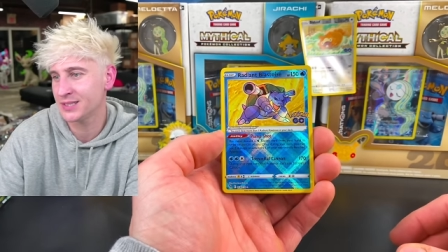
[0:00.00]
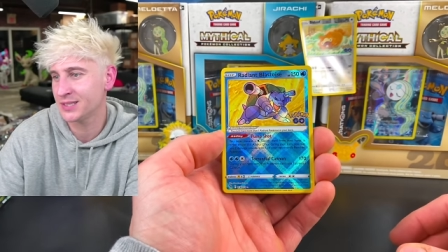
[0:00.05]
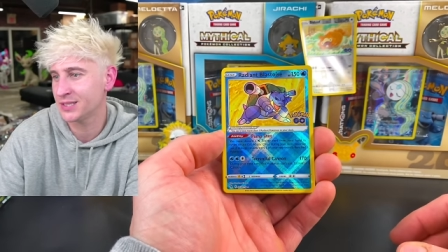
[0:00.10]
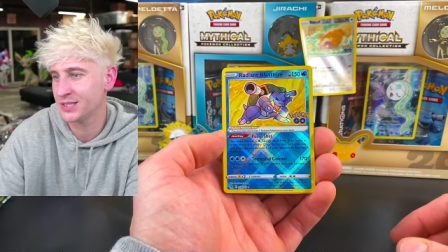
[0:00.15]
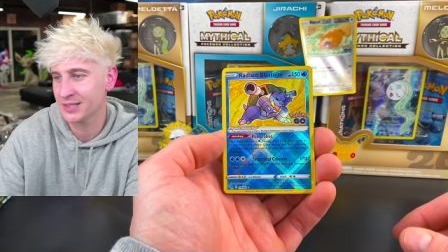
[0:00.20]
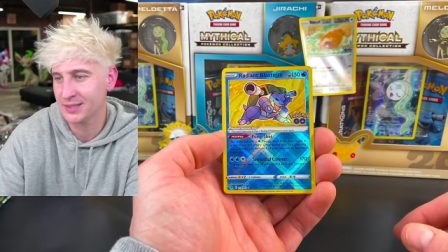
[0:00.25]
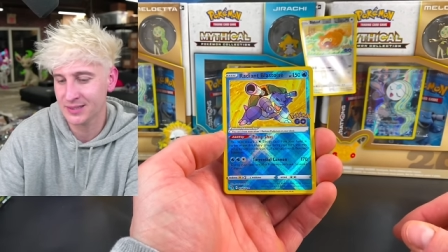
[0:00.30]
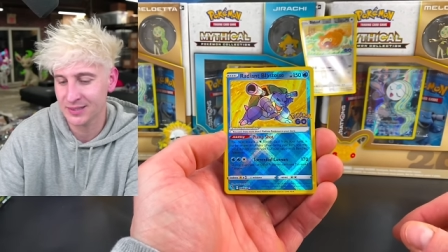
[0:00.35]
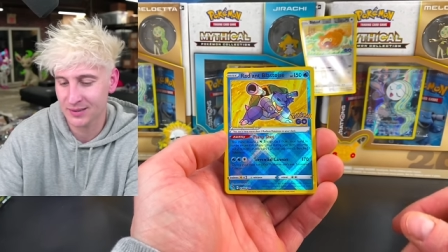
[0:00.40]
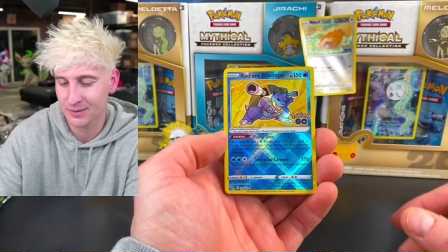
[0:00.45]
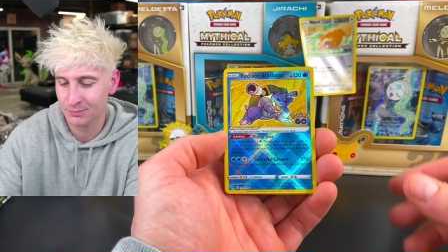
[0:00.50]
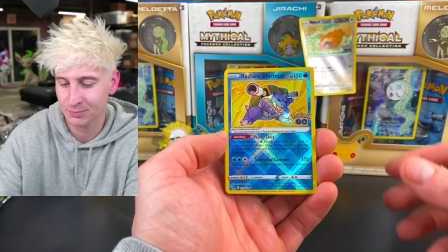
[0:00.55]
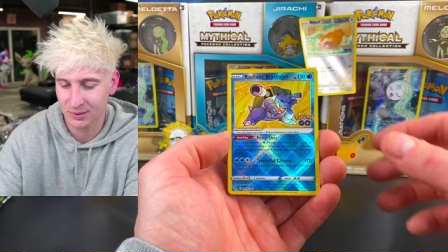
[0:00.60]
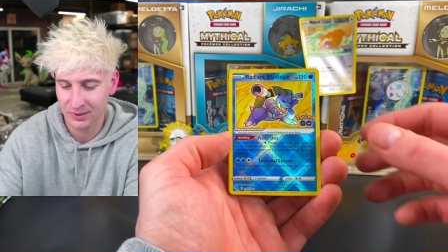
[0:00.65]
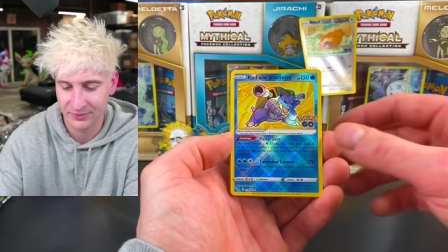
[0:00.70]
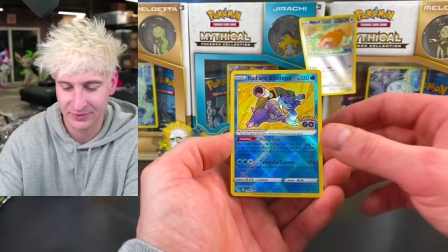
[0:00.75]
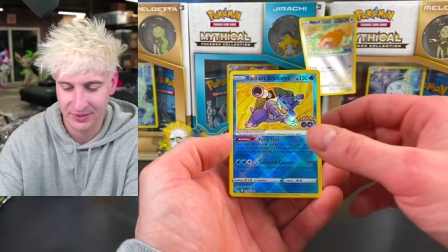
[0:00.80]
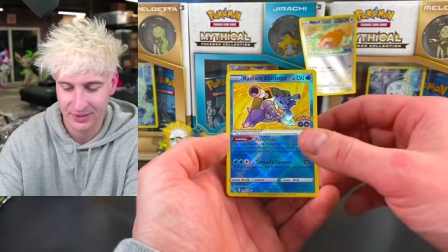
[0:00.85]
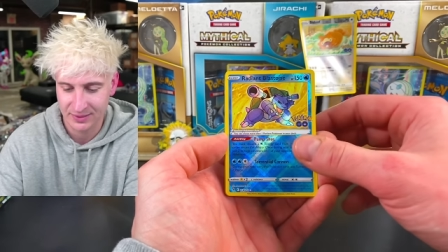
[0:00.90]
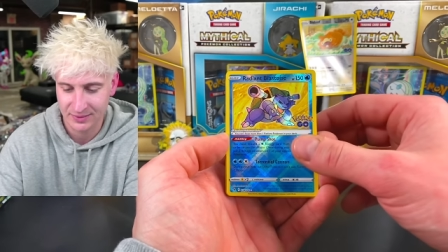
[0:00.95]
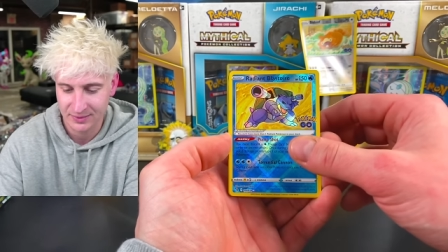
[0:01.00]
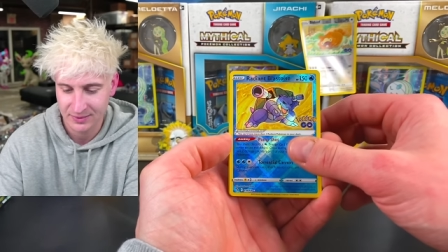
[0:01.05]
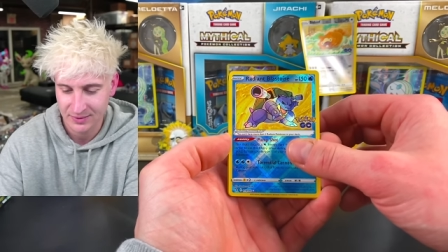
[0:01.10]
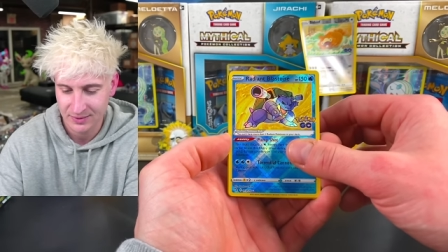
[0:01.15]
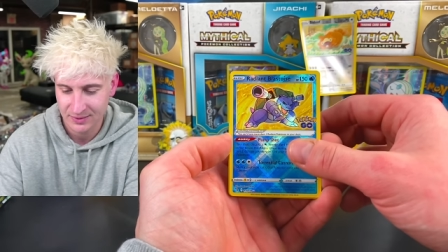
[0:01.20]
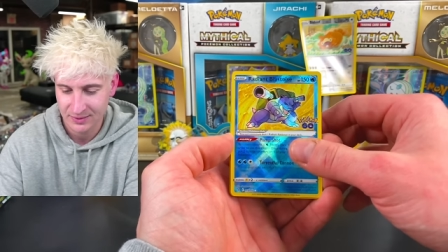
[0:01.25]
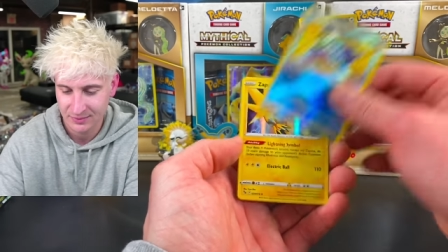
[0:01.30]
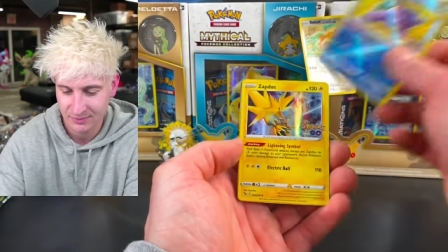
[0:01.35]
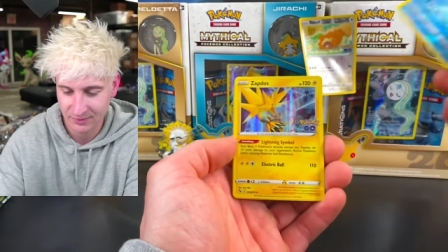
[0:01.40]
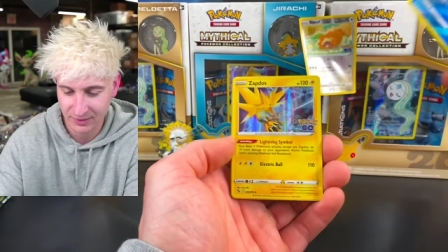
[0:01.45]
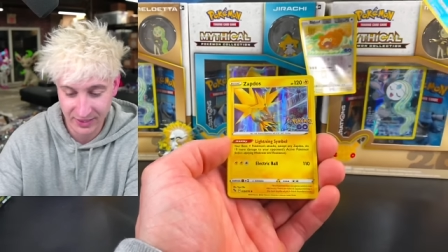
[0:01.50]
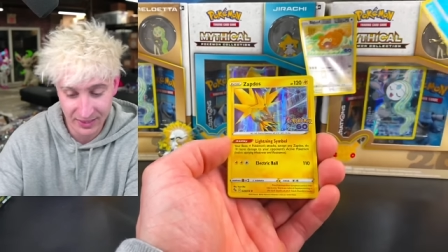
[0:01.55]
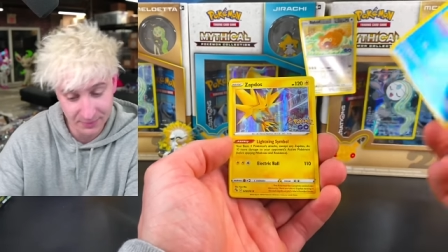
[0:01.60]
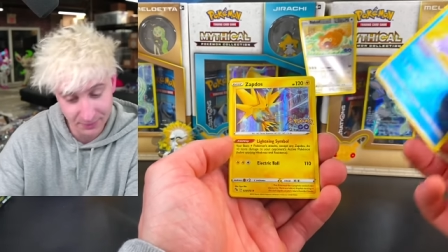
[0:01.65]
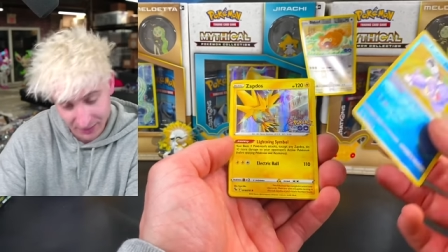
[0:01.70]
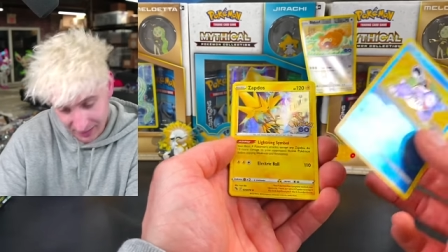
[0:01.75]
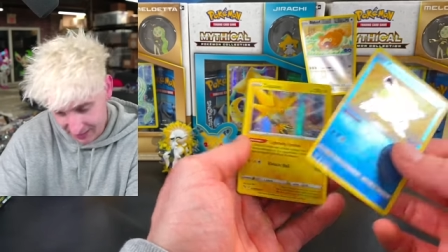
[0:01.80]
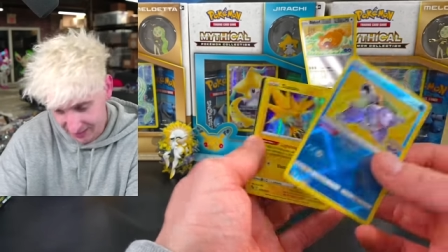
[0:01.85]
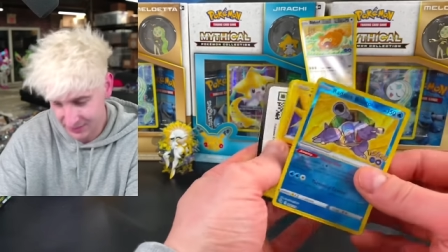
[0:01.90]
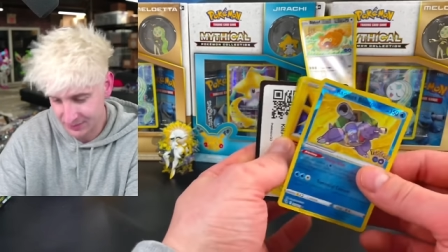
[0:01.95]
shit to oblivion. Radiant
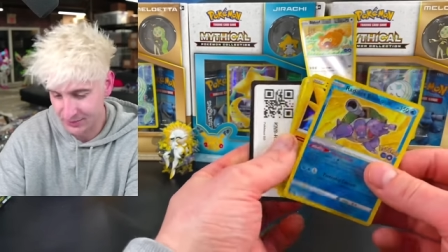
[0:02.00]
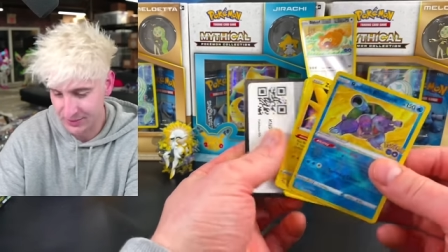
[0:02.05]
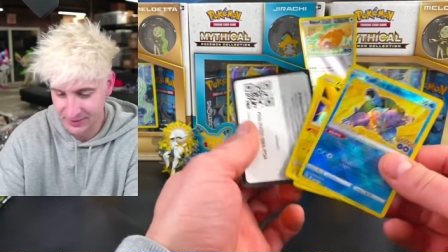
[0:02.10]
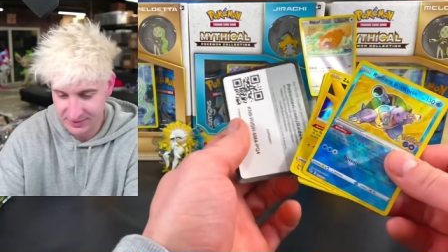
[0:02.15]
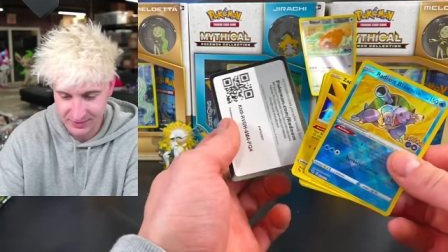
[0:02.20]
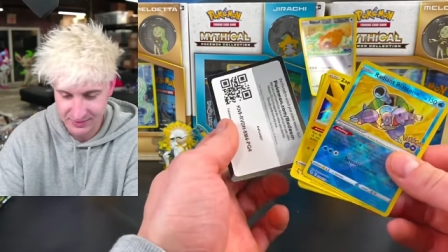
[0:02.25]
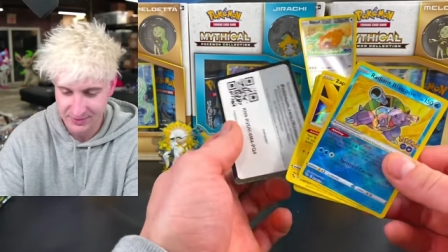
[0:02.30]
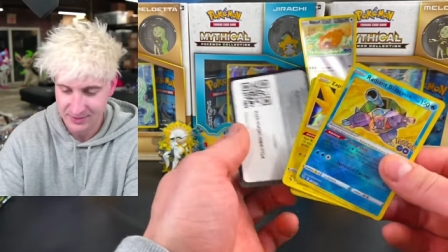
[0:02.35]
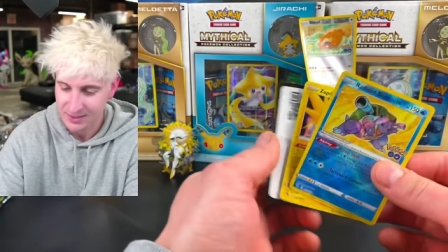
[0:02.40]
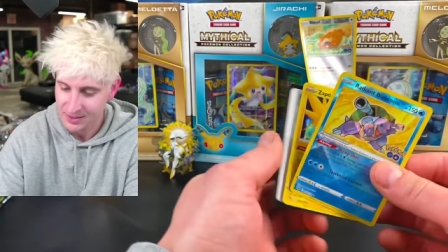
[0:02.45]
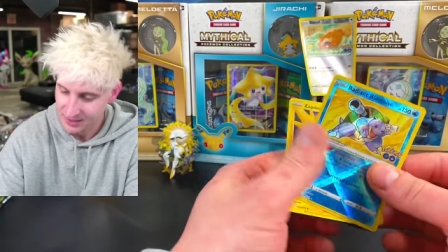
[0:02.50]
Blastoise.